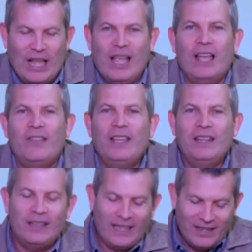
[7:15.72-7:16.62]
And then
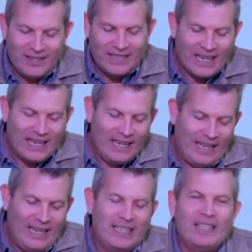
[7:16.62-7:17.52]
at the end of the day,
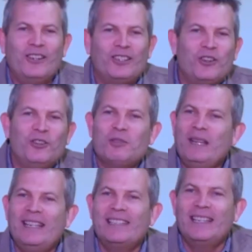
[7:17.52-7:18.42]
he turned to me
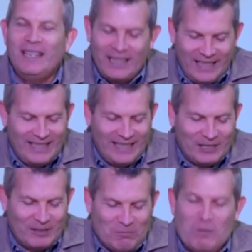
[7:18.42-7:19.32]
and he said, Nick, he says,